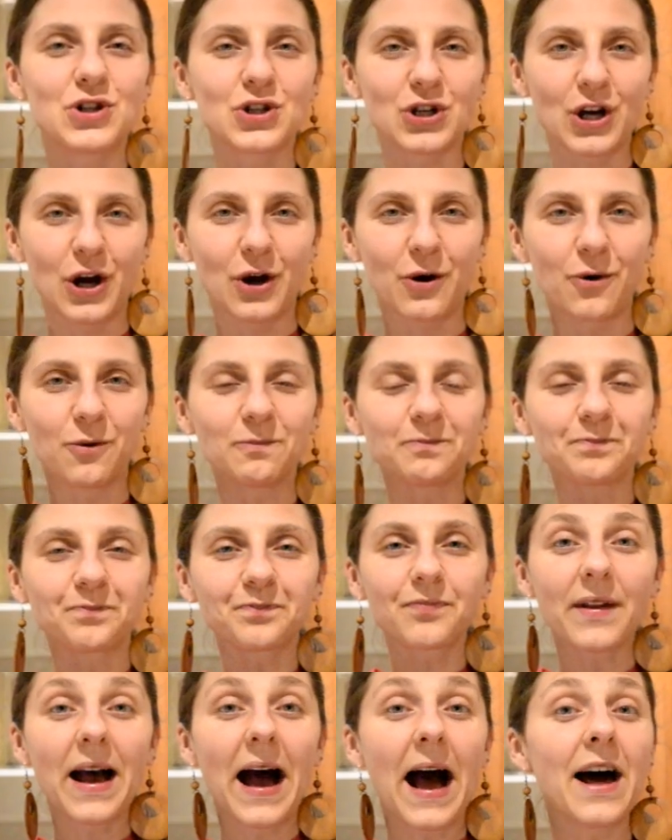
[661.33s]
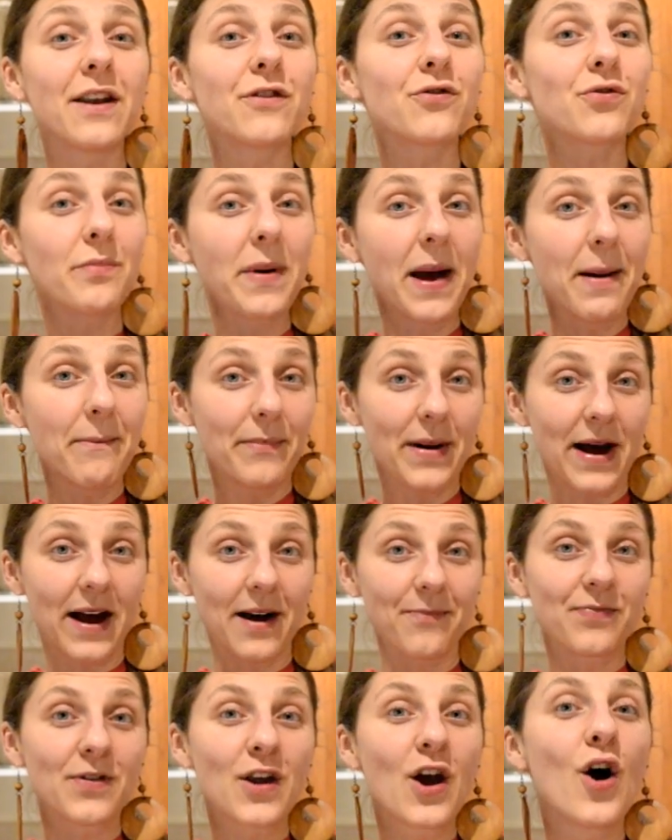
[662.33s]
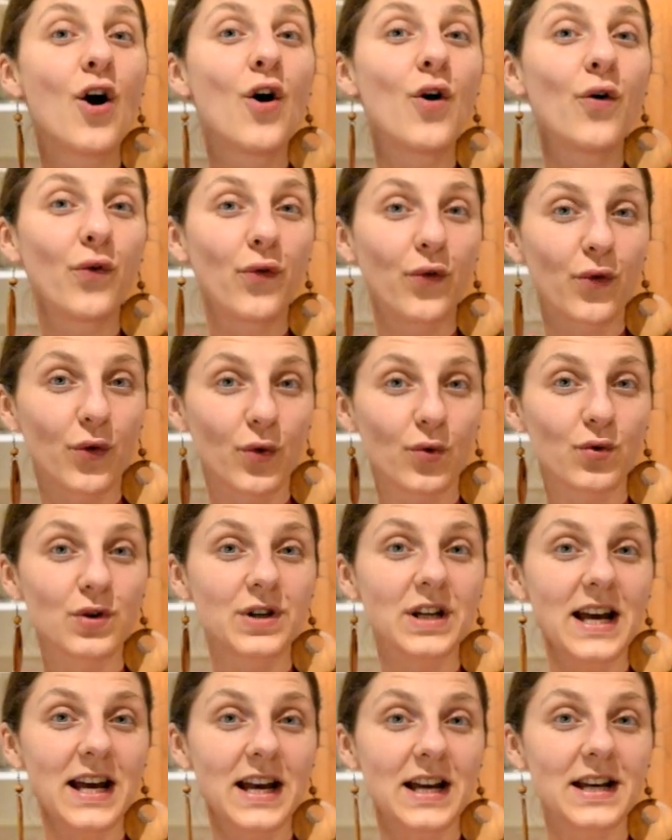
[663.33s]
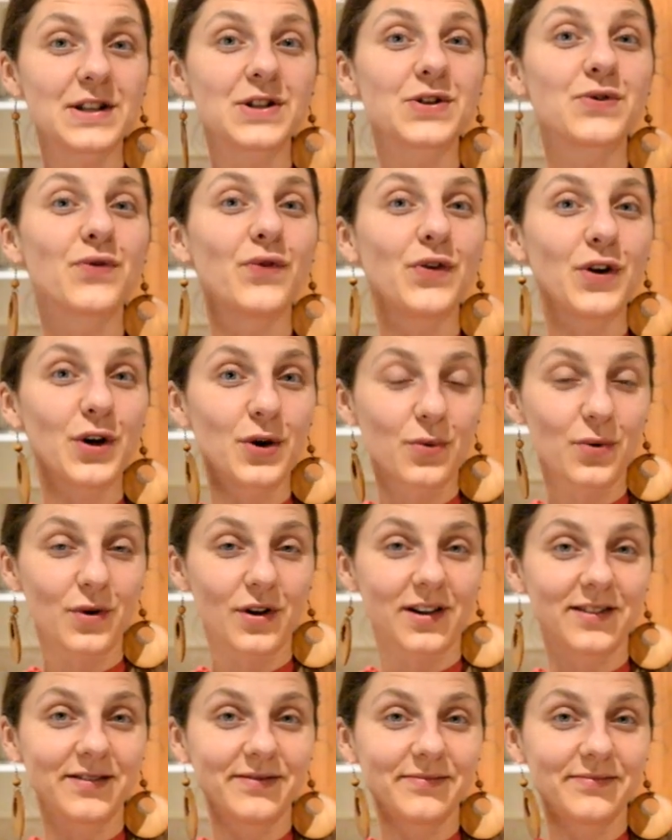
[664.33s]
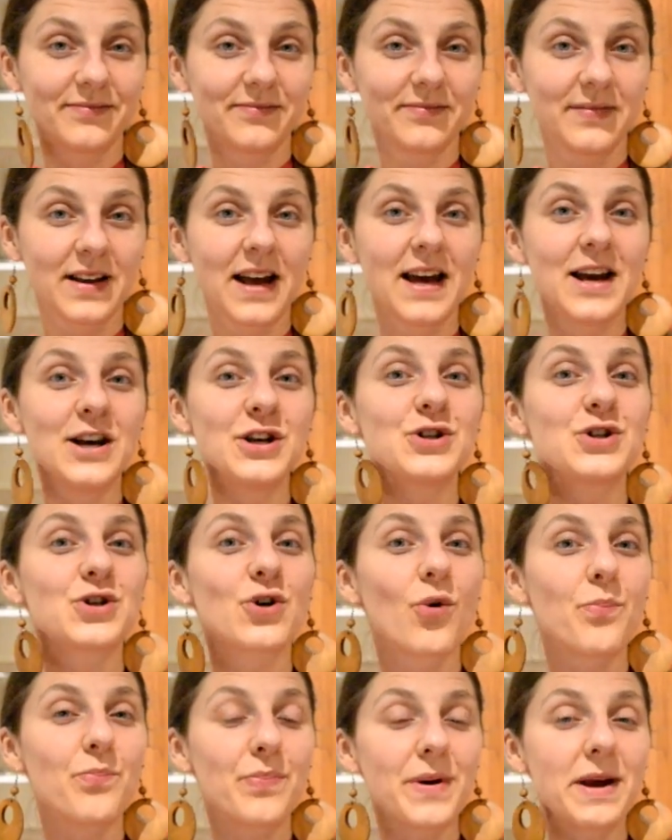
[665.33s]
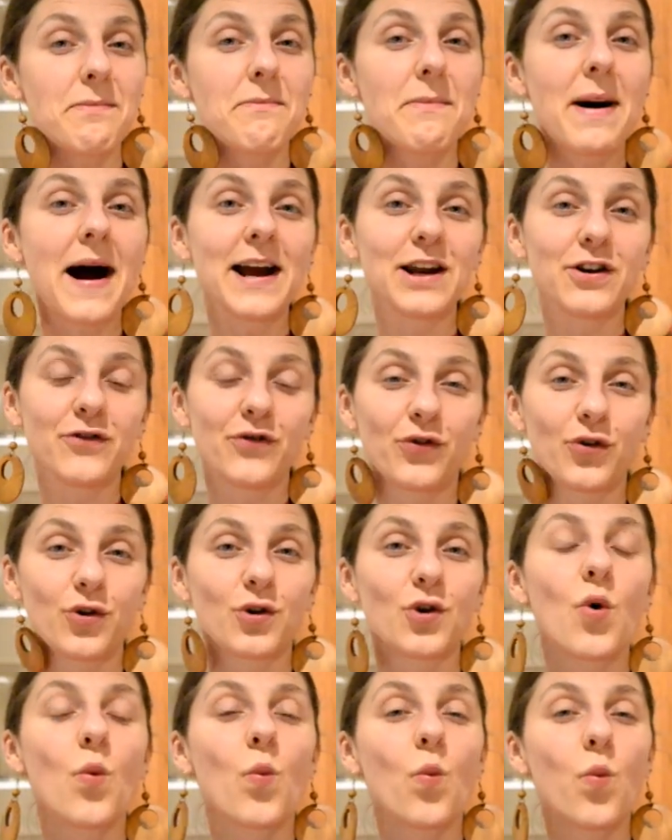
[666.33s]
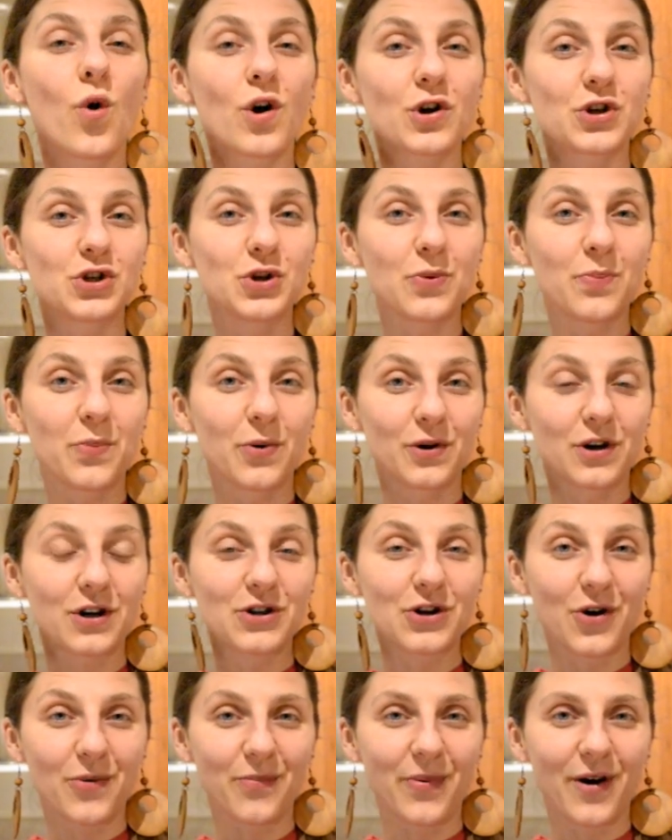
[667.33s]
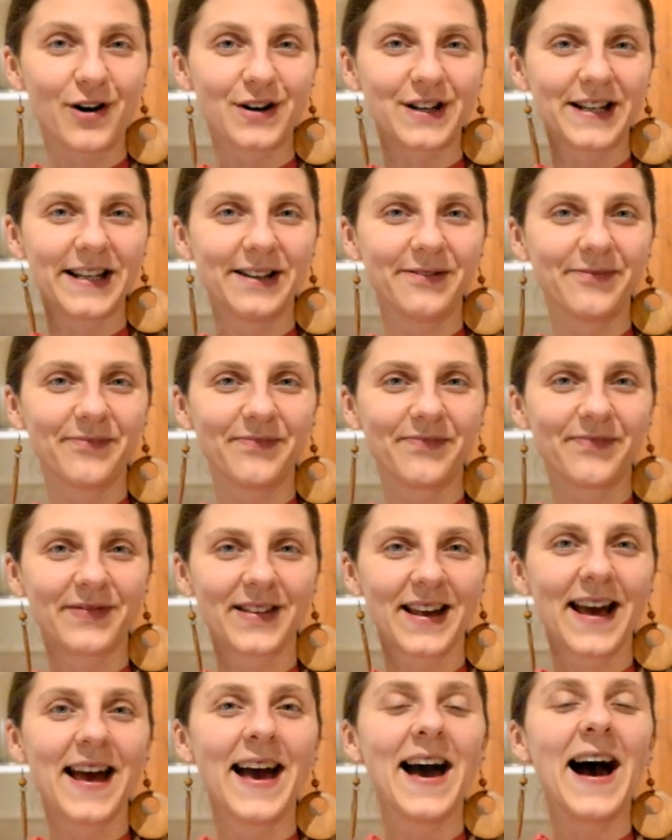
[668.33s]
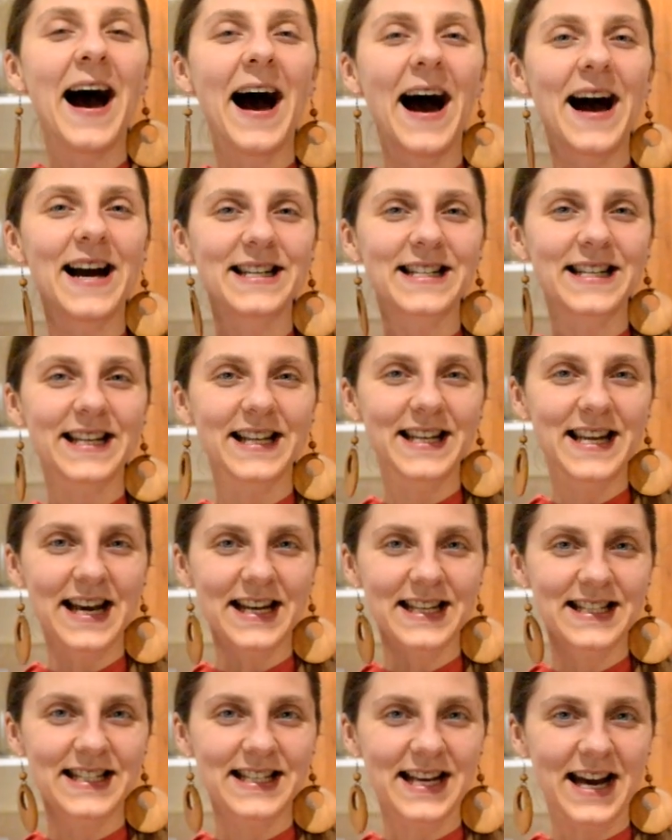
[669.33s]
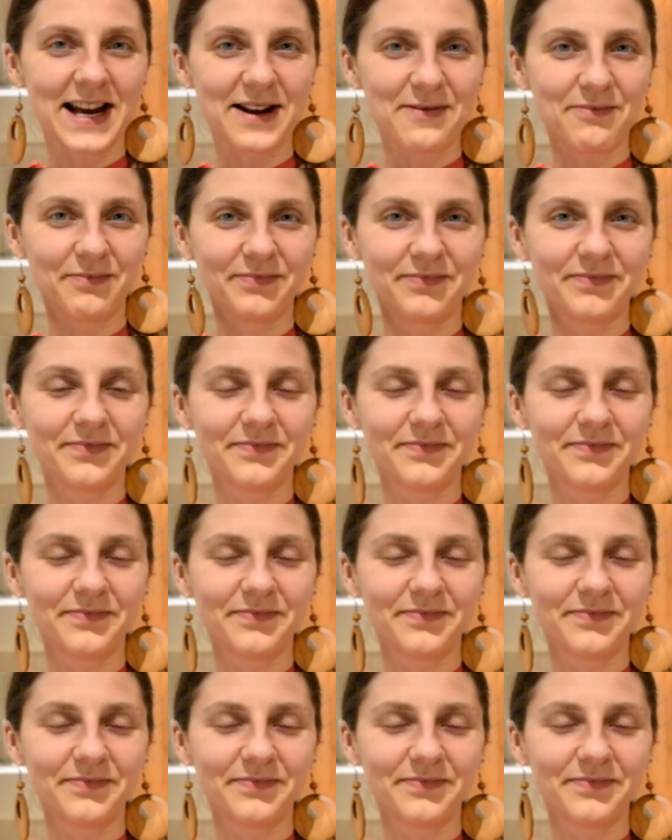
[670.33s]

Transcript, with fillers: too and remember food is fuel so be mindful what you put in your body until next time.